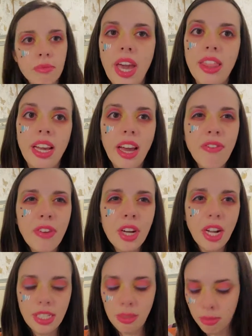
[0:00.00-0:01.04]
think I
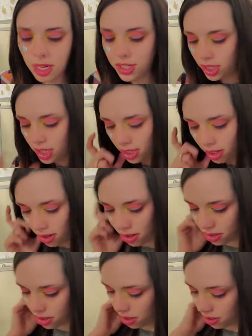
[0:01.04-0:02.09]
forgot to mention
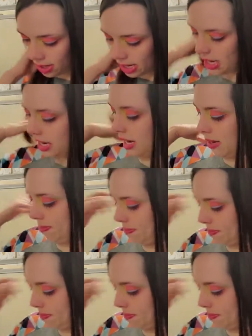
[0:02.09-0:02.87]
also um,